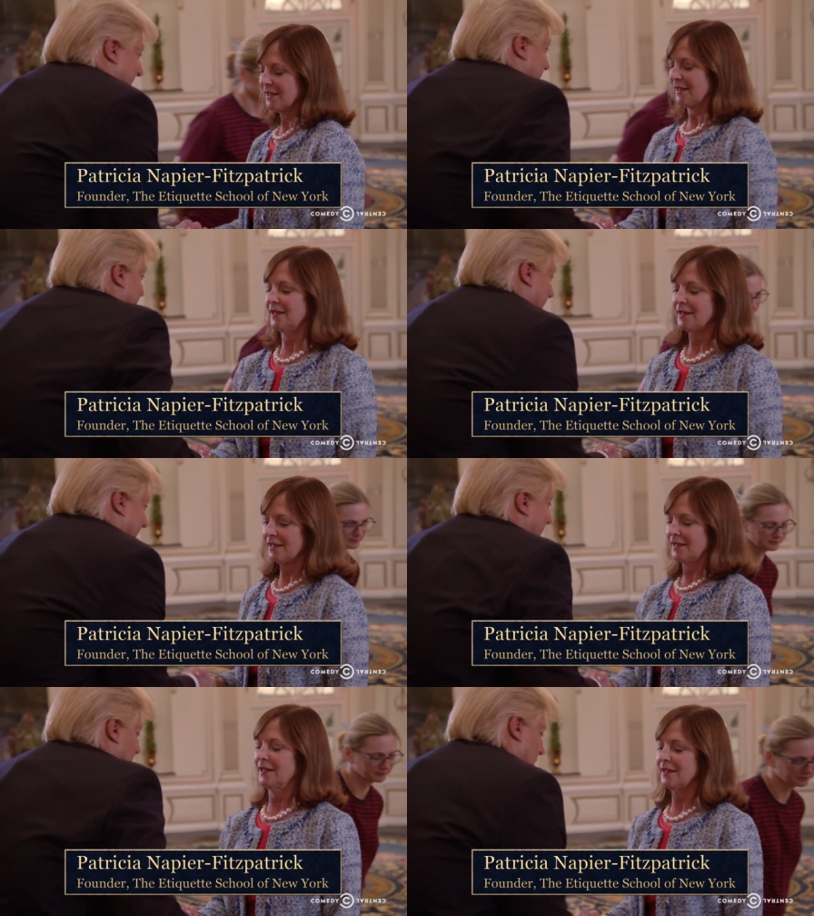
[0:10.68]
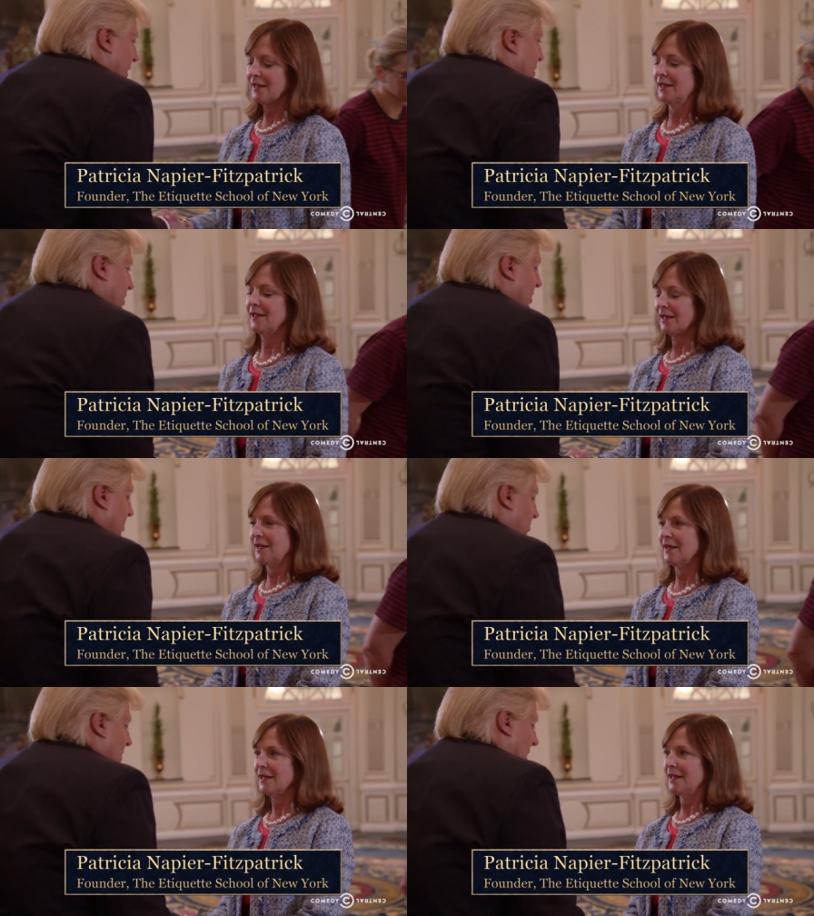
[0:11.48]
to see you. Look at you.
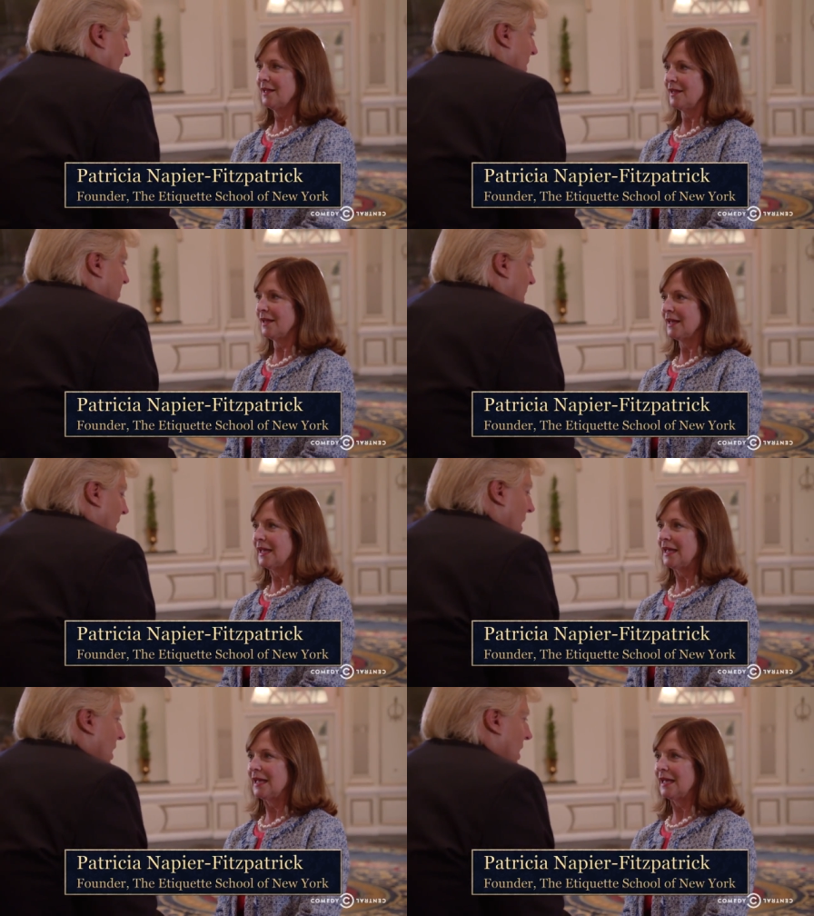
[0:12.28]
What a honey bunny,